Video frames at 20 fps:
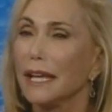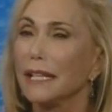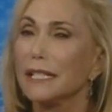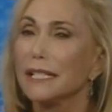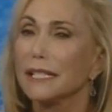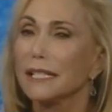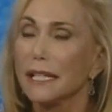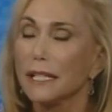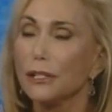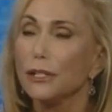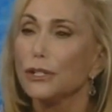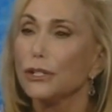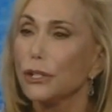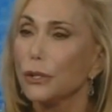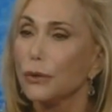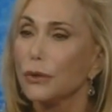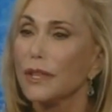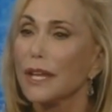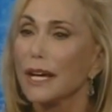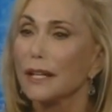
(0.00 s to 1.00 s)
since
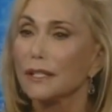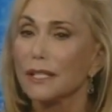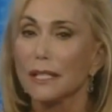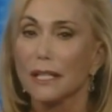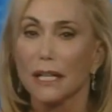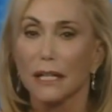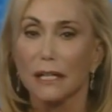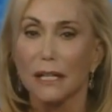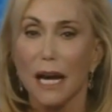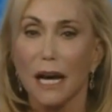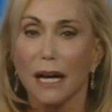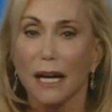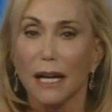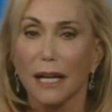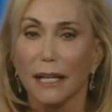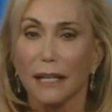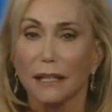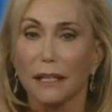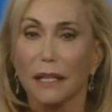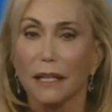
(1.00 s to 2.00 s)

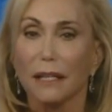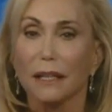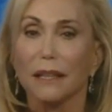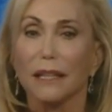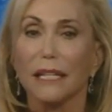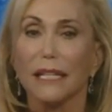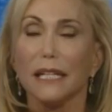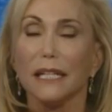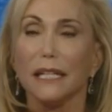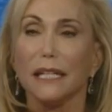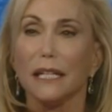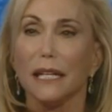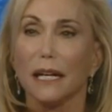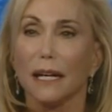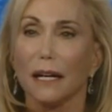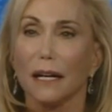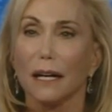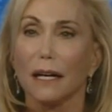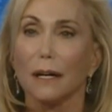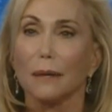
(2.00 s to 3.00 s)
2009, the
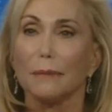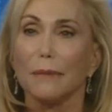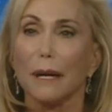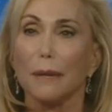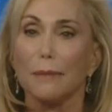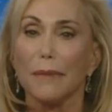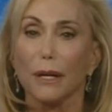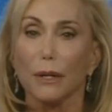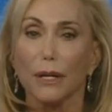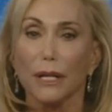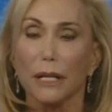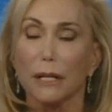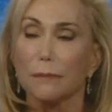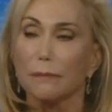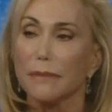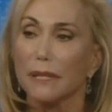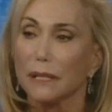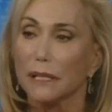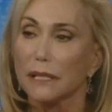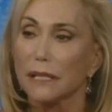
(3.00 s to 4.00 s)
American
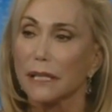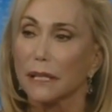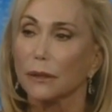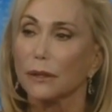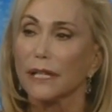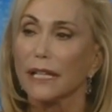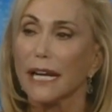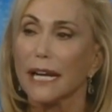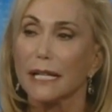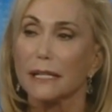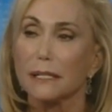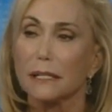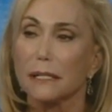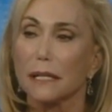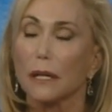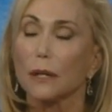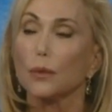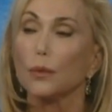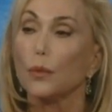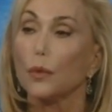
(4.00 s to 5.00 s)
military has
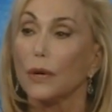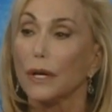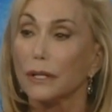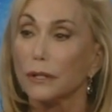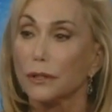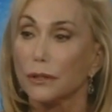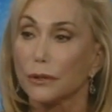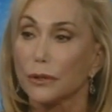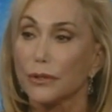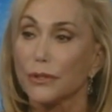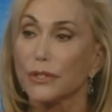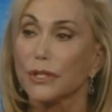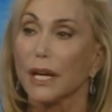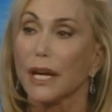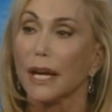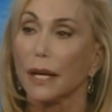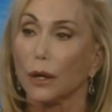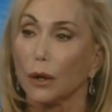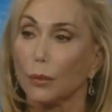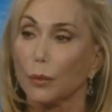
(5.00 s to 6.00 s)
done wonders to
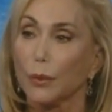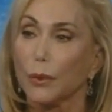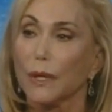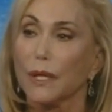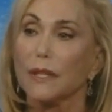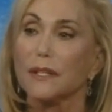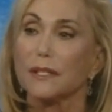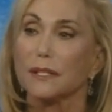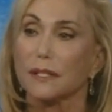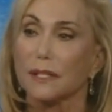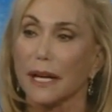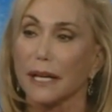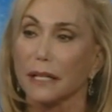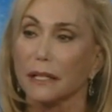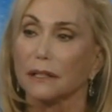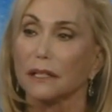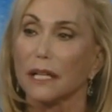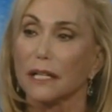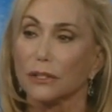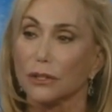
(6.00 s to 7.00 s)
help with
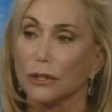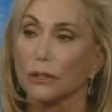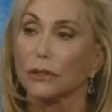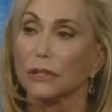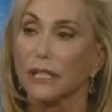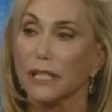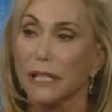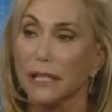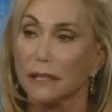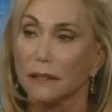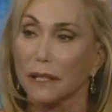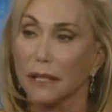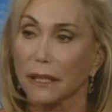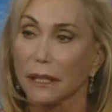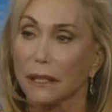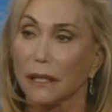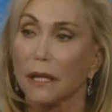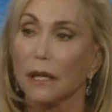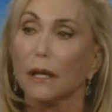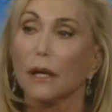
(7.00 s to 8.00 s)
psychological healing
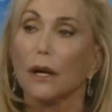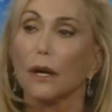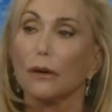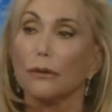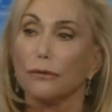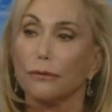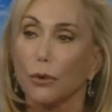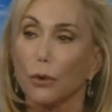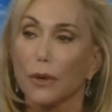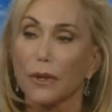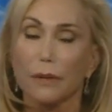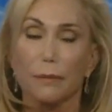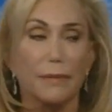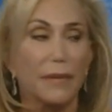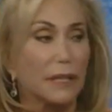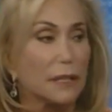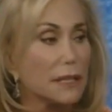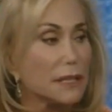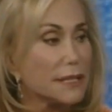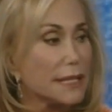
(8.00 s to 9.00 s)
for the
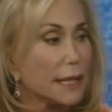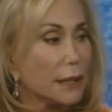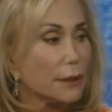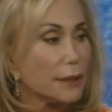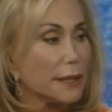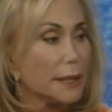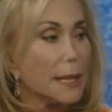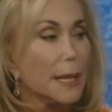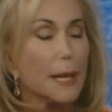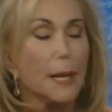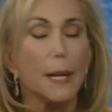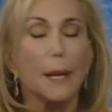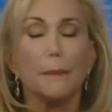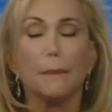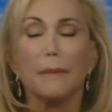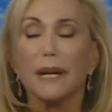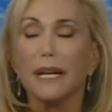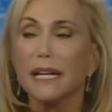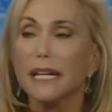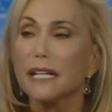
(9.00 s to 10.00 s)
military.
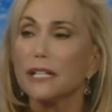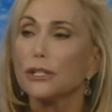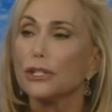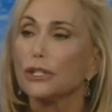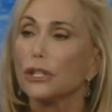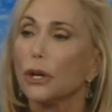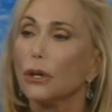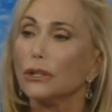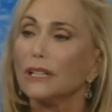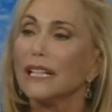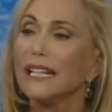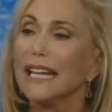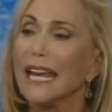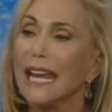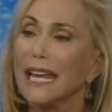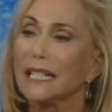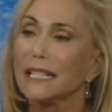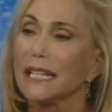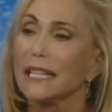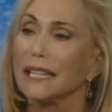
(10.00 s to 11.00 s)
But it is totally
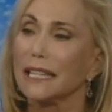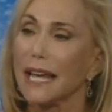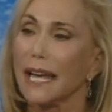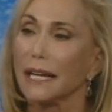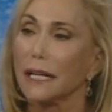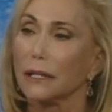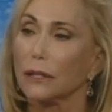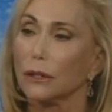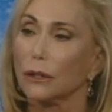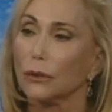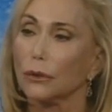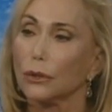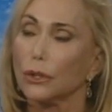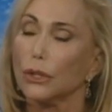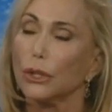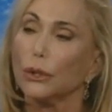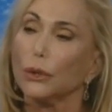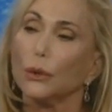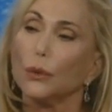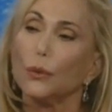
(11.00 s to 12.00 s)
antithetical
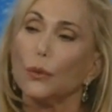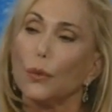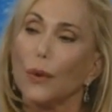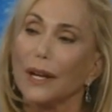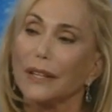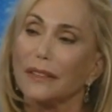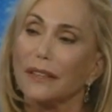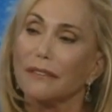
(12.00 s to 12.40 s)
to what the